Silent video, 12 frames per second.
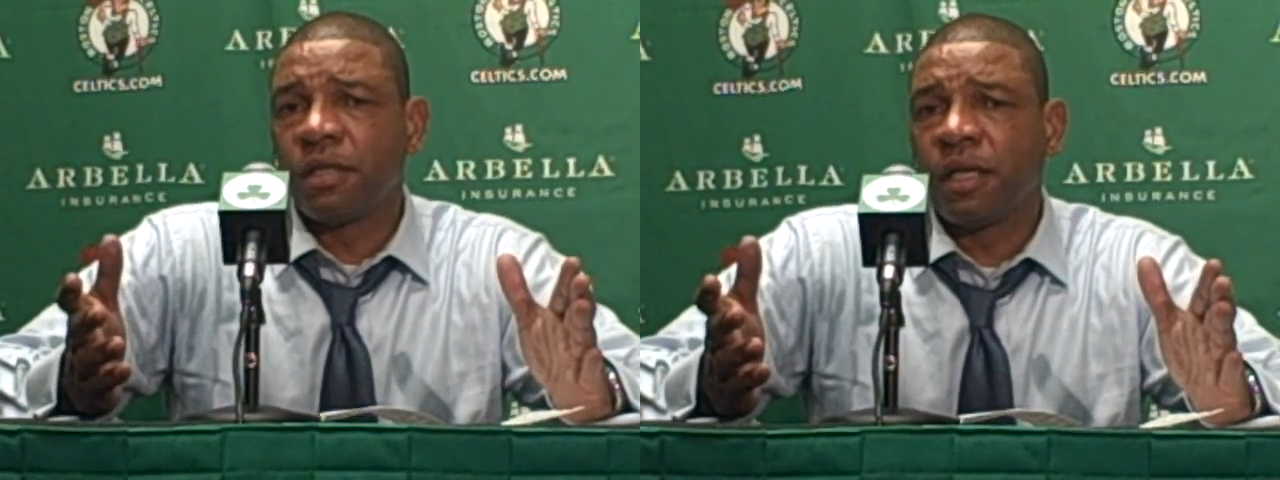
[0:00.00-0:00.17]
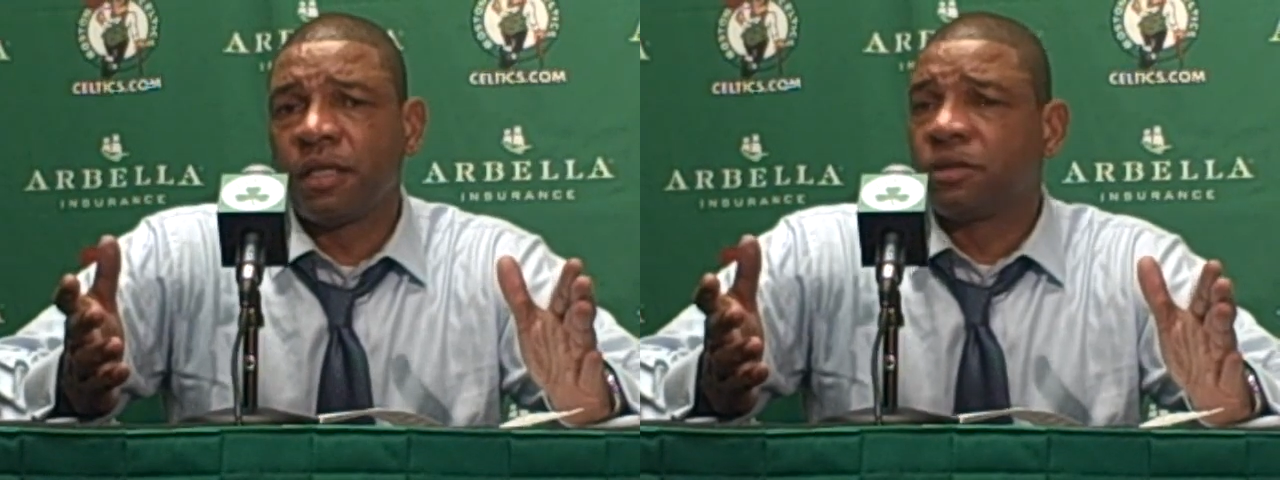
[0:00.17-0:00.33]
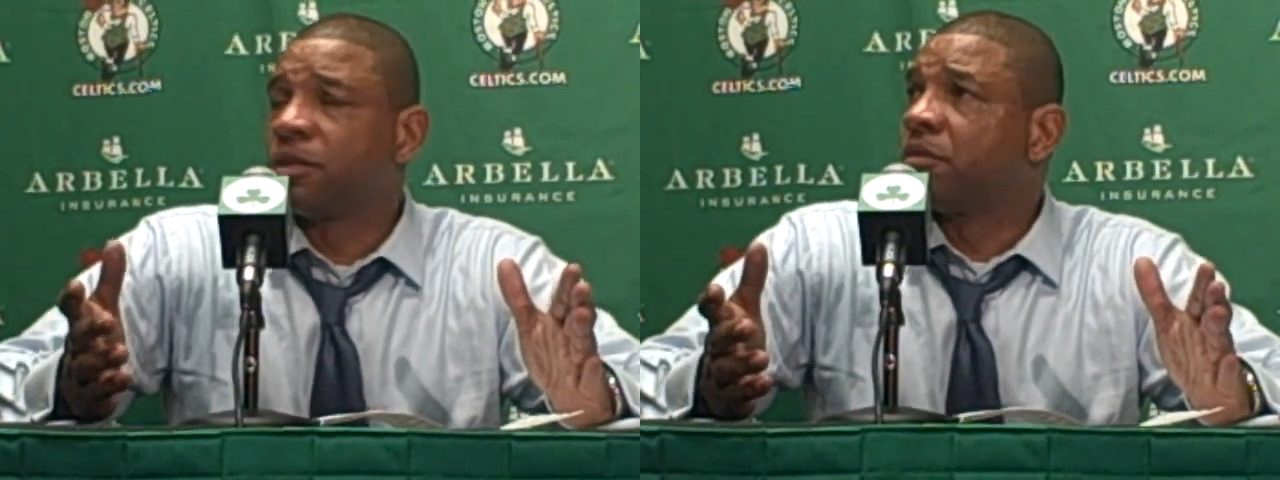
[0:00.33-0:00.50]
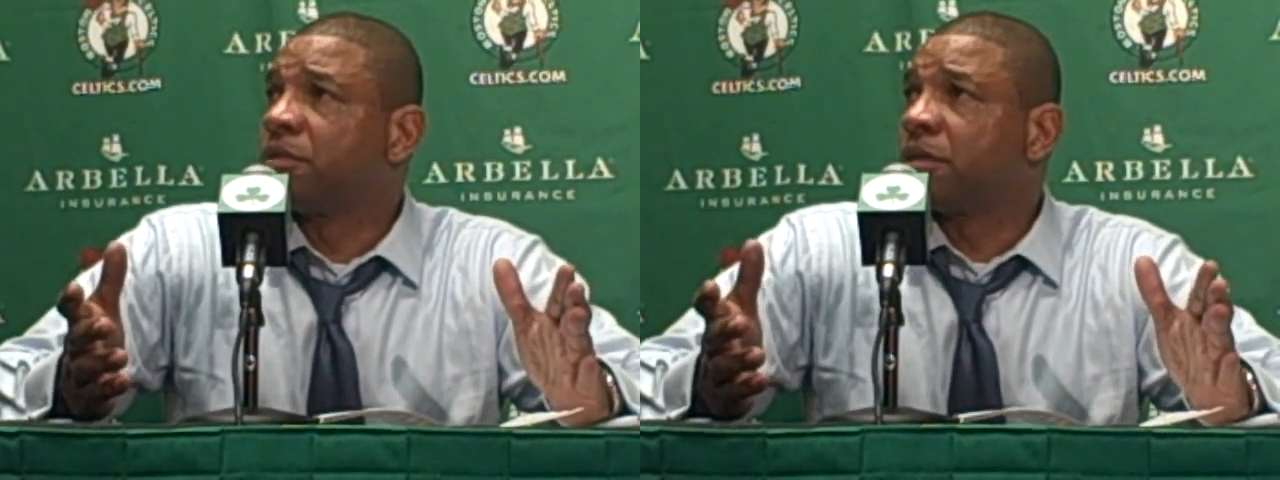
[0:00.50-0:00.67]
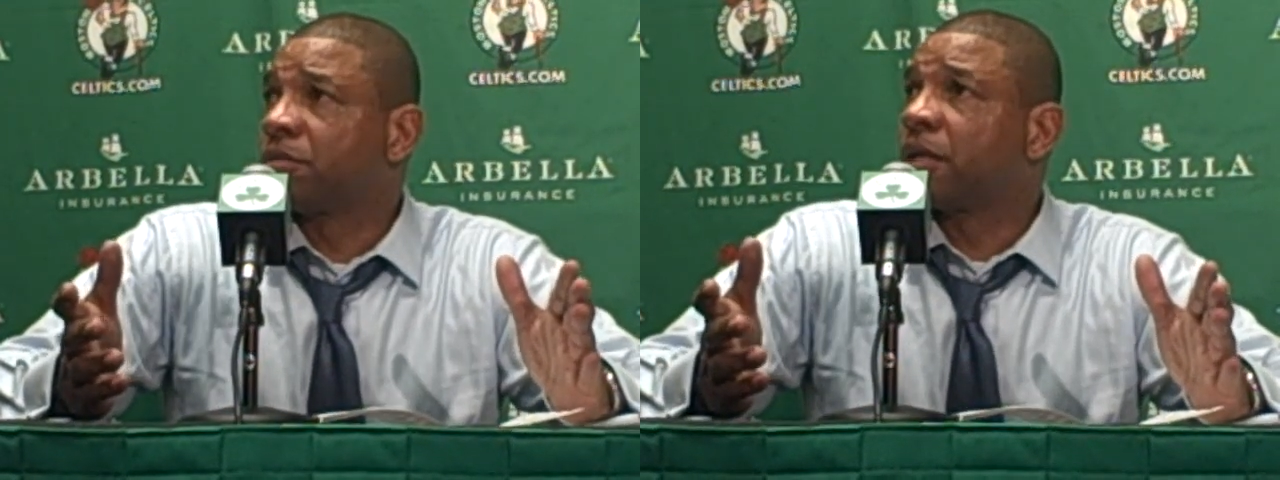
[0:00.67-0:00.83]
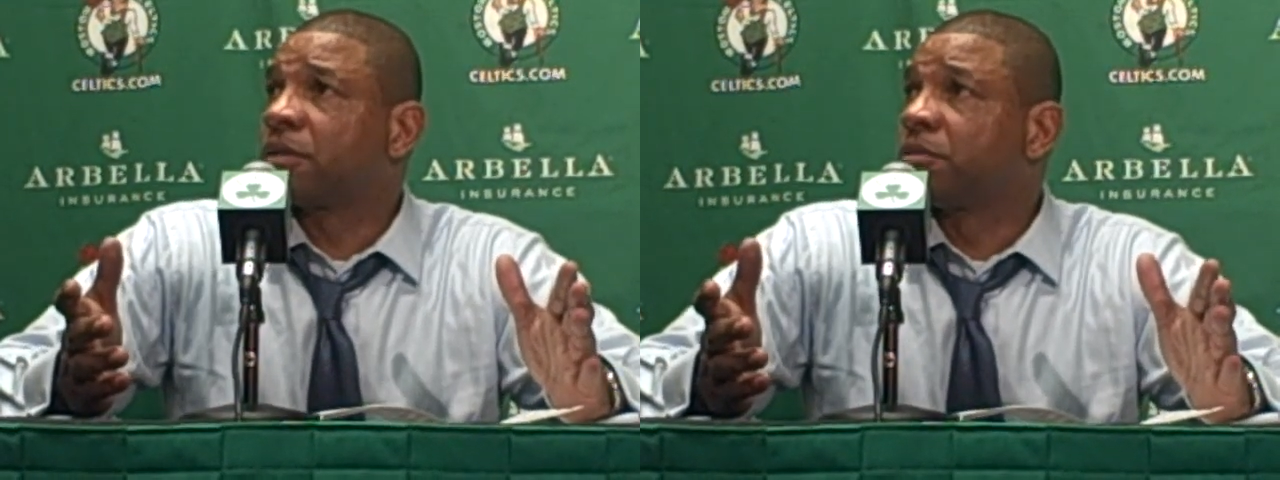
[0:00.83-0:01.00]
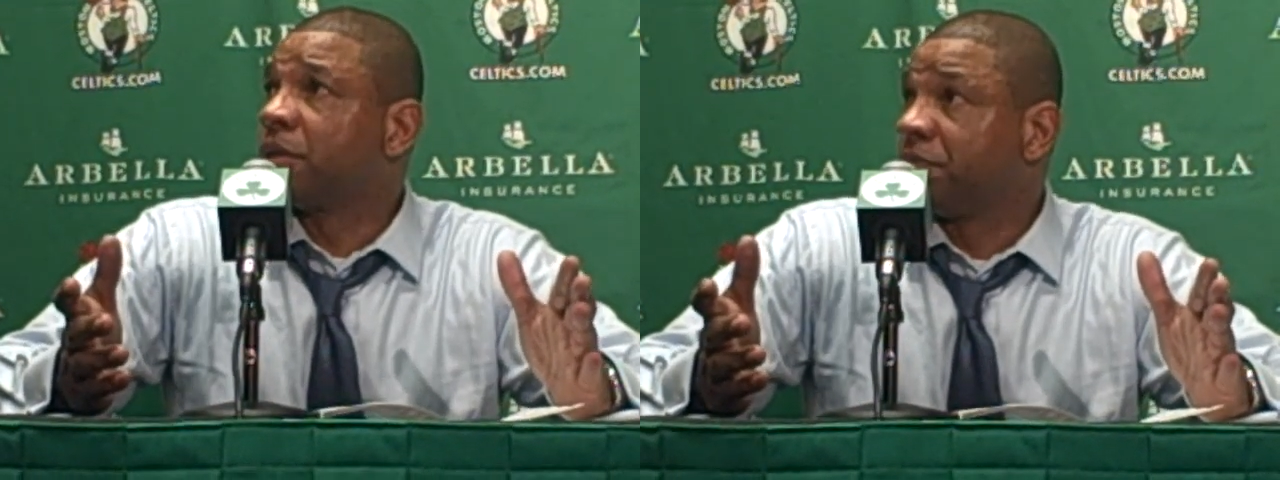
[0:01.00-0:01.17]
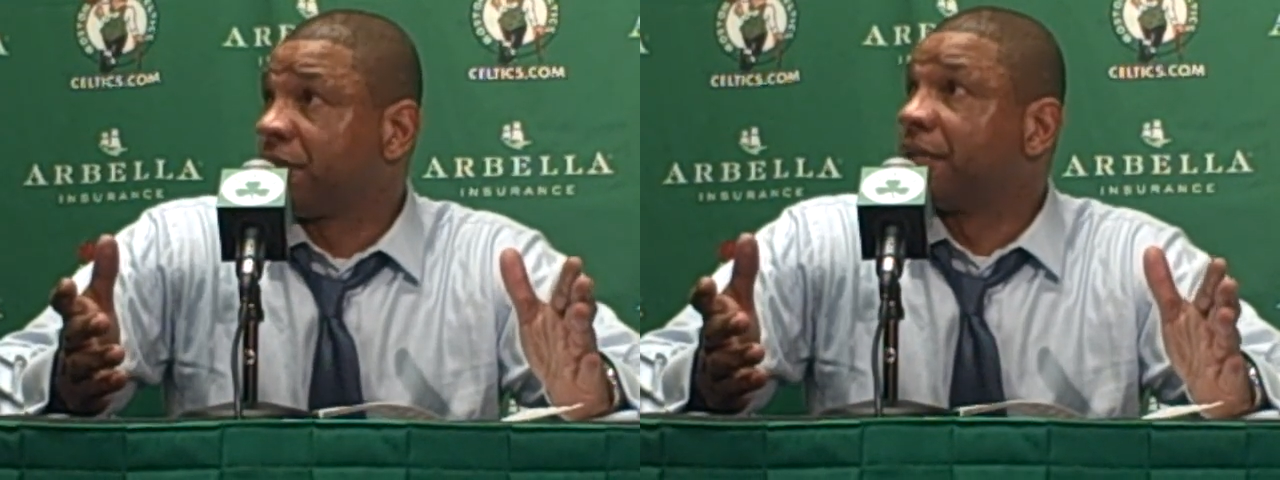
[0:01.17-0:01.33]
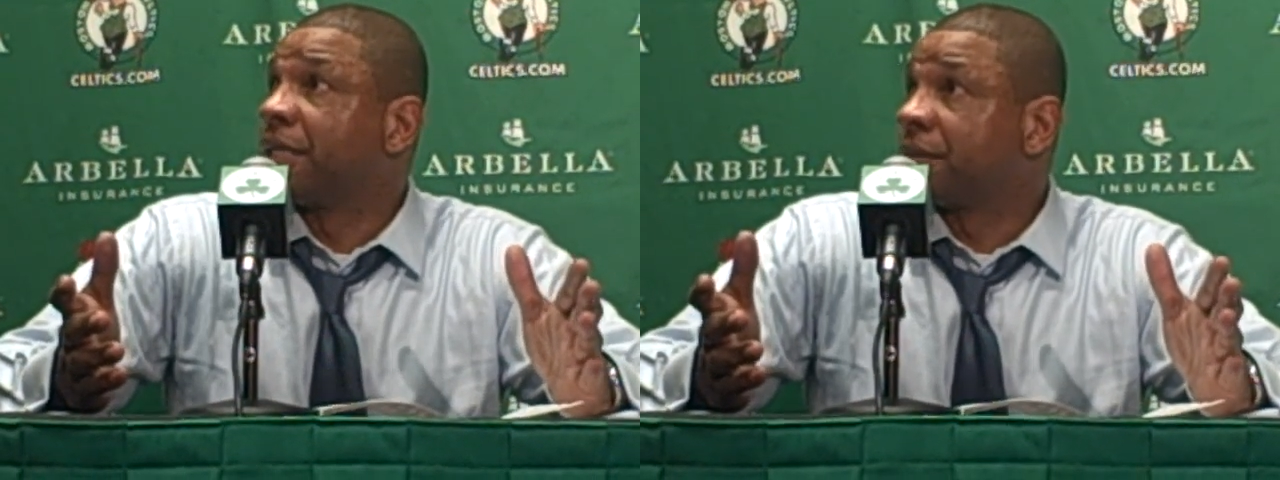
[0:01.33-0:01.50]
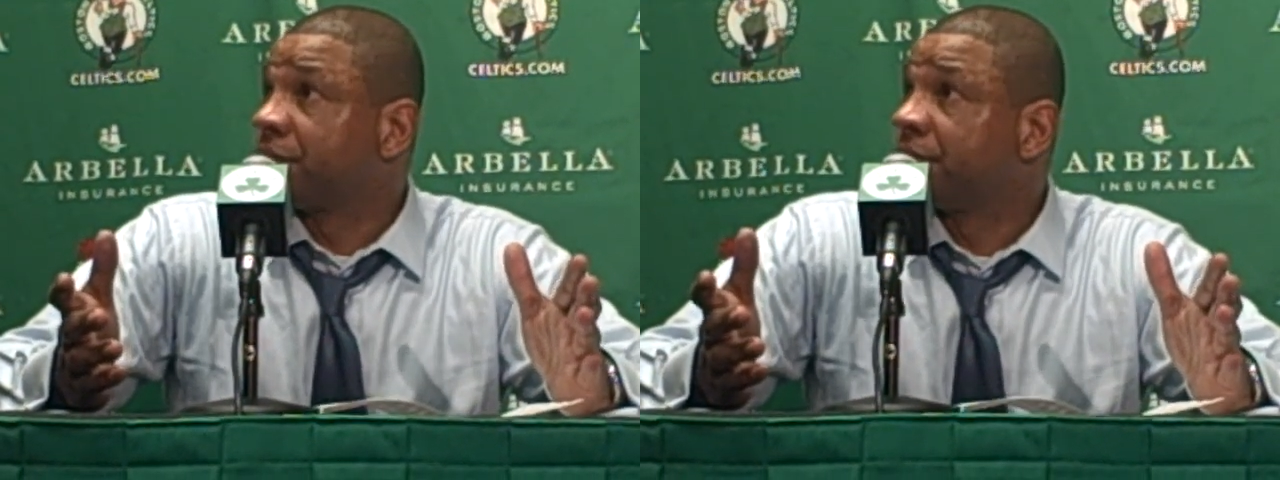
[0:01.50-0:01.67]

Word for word: Eddie told me that Rondo wasn't playing,